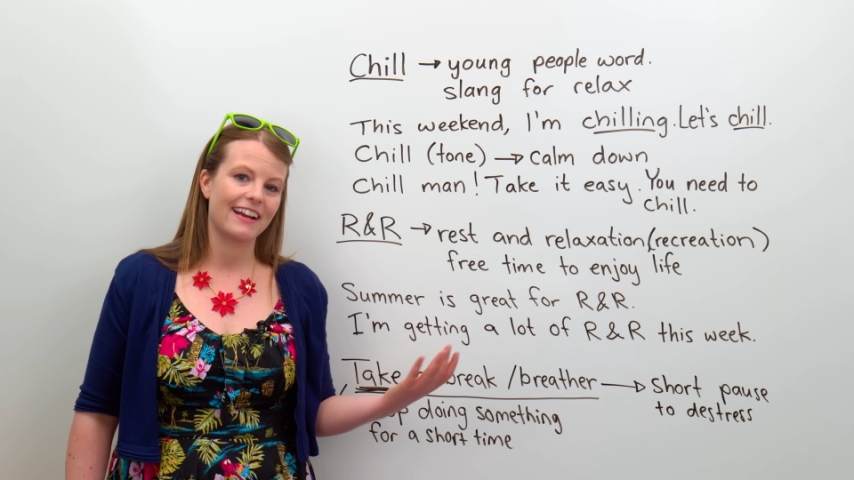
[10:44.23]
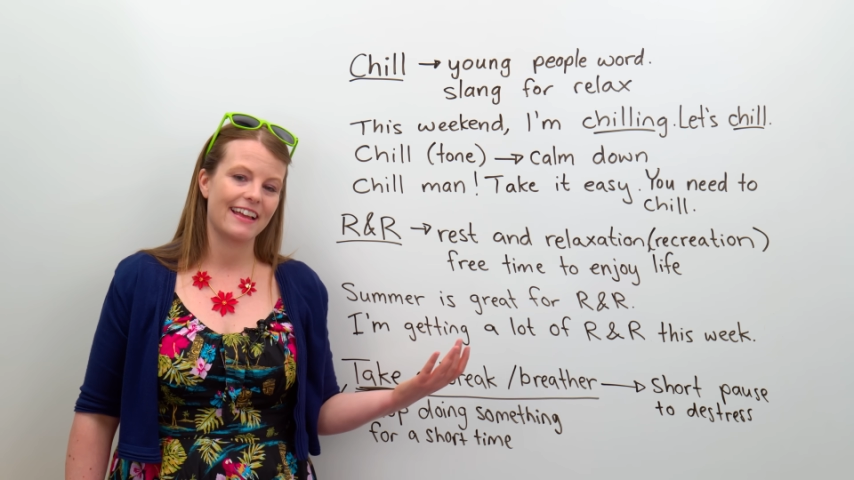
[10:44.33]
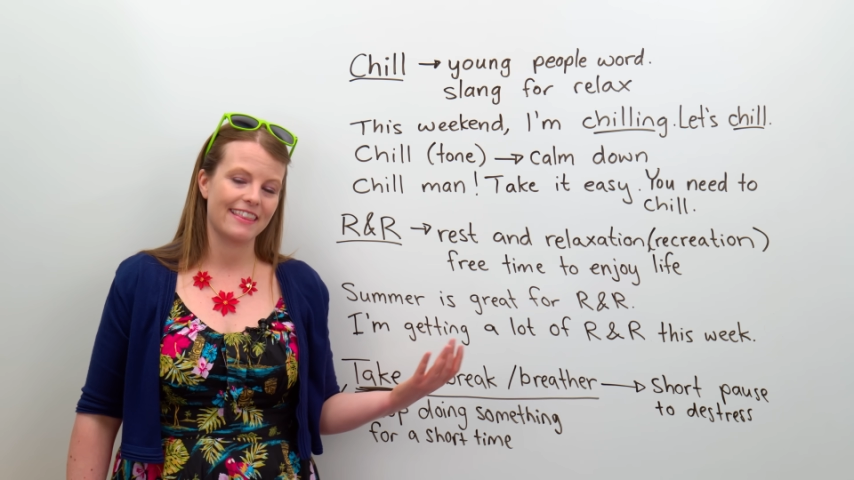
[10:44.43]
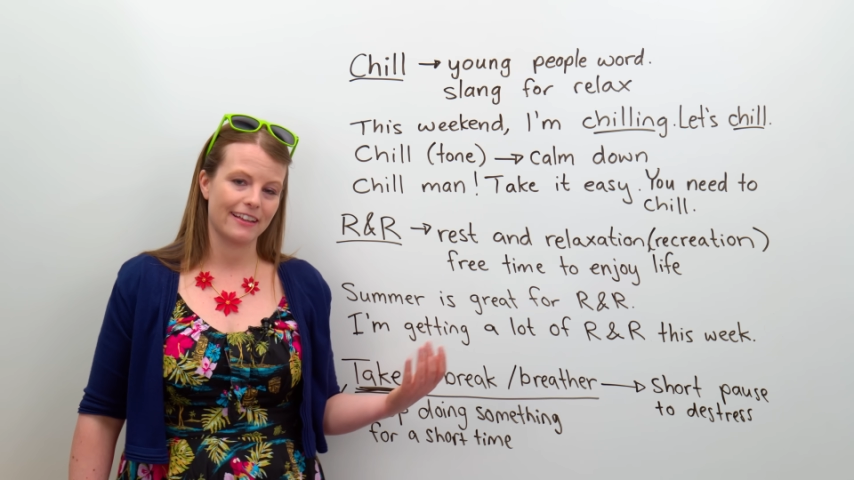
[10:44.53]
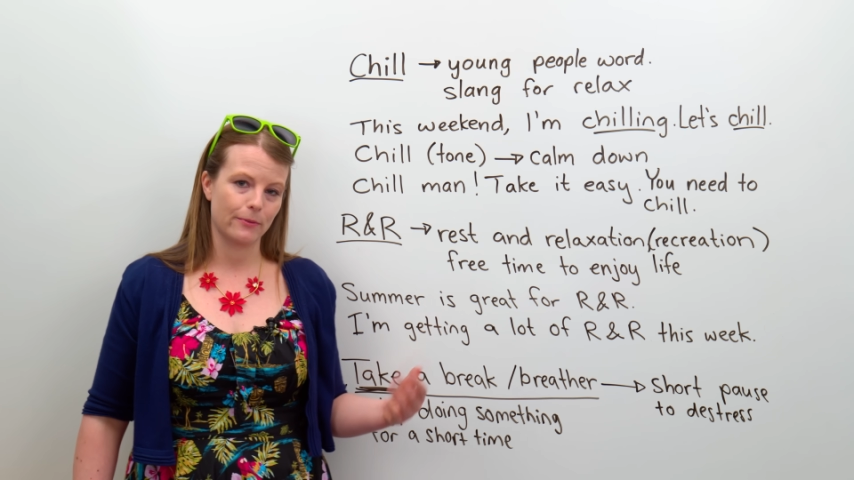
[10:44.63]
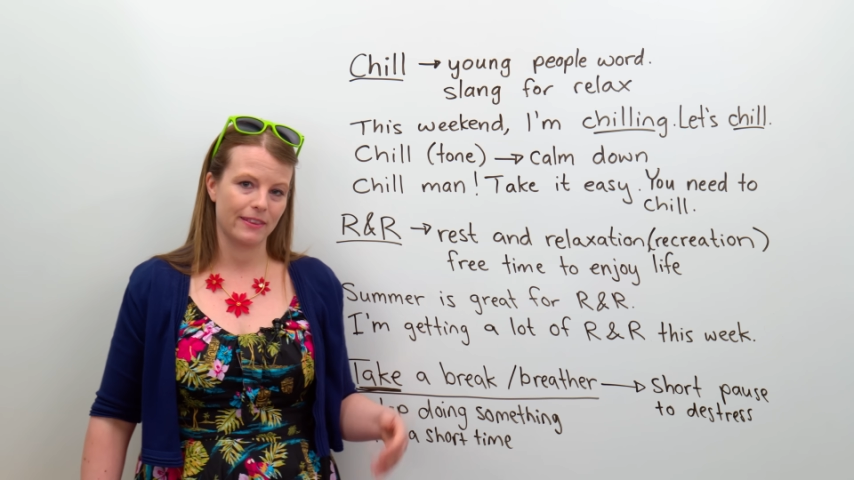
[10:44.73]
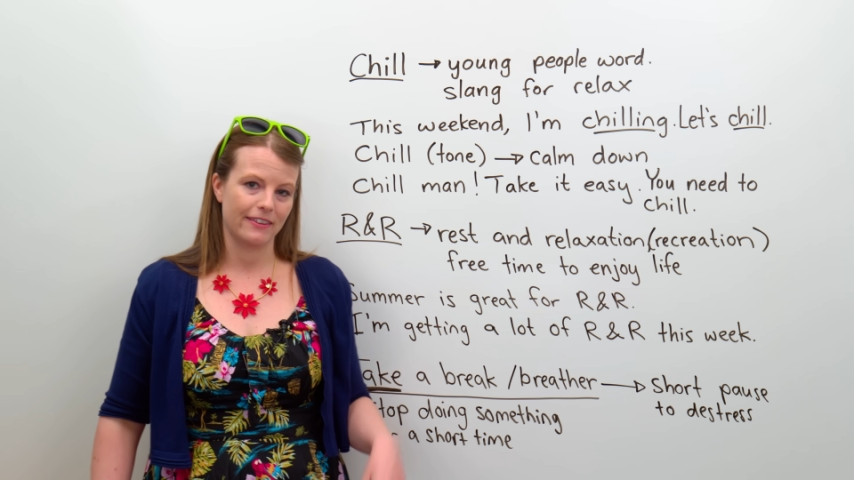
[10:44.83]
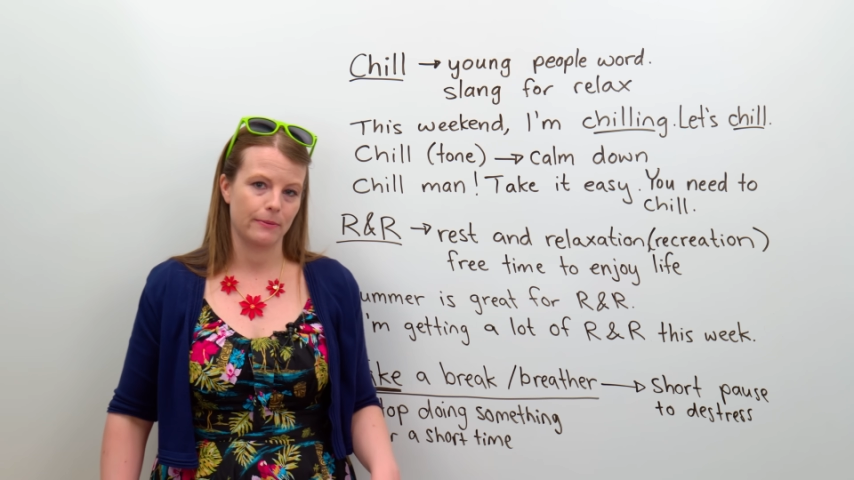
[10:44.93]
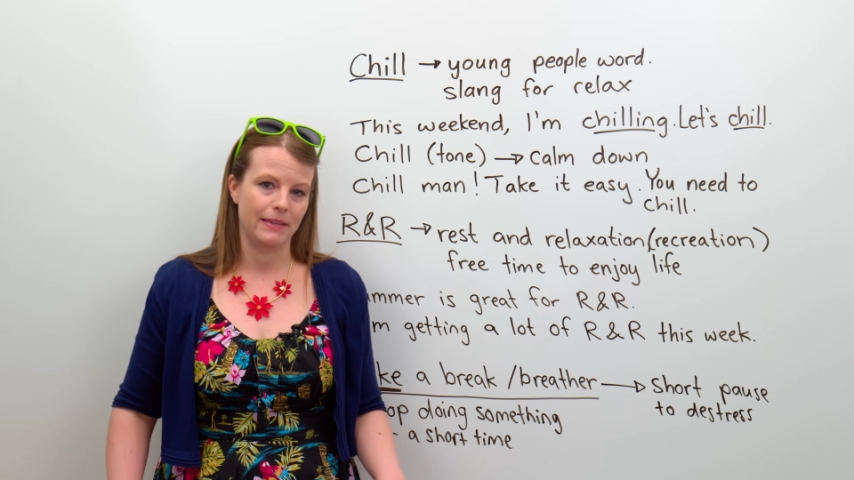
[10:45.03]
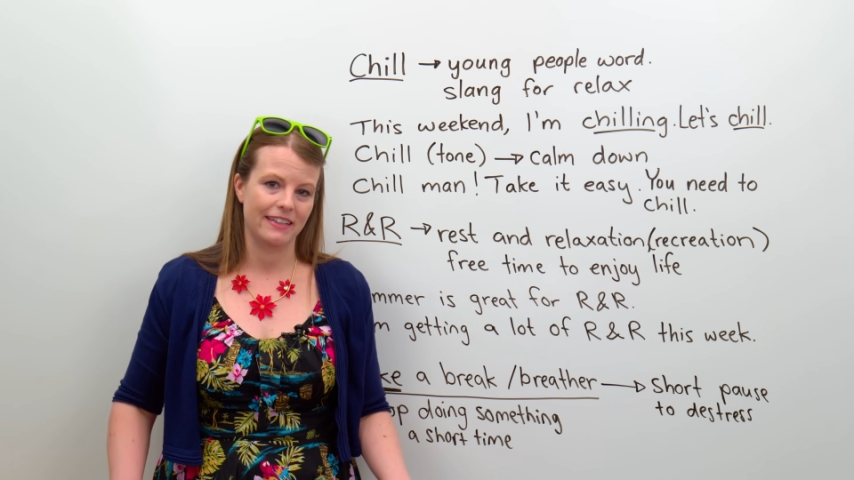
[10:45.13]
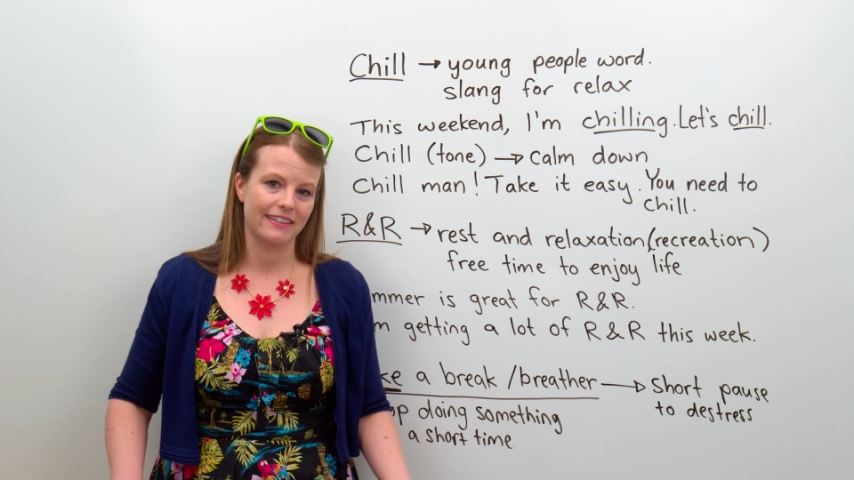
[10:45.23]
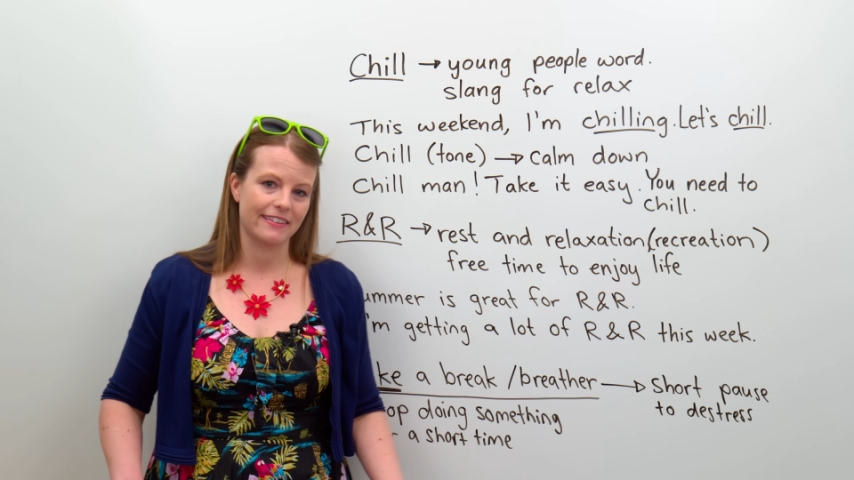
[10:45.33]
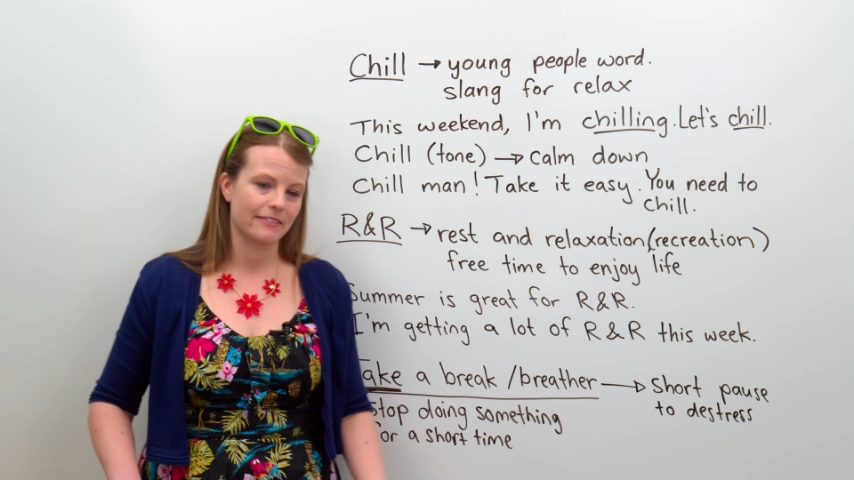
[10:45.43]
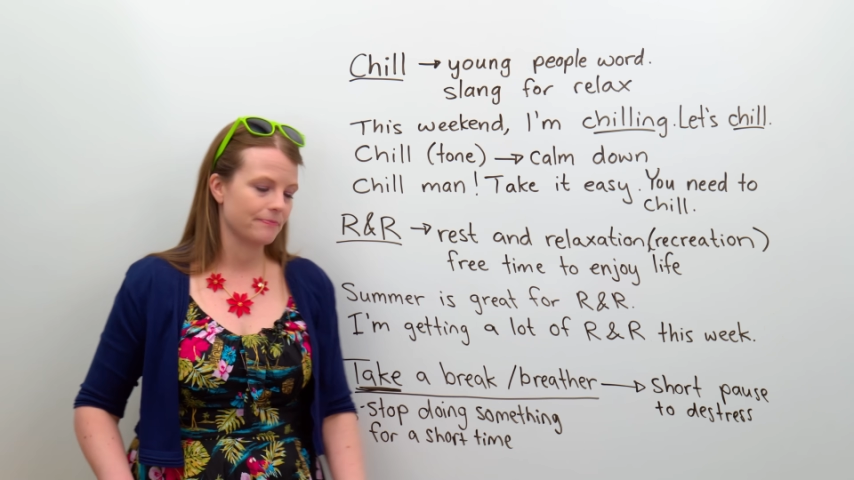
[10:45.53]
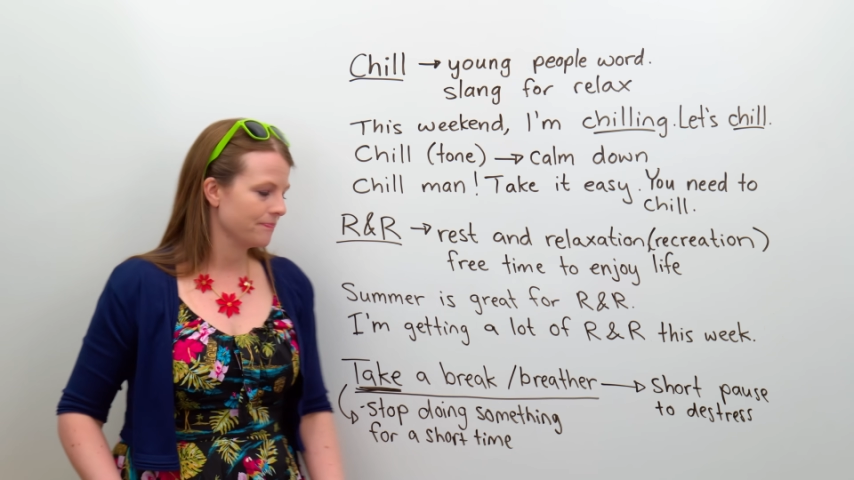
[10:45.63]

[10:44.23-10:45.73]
and that's what this means.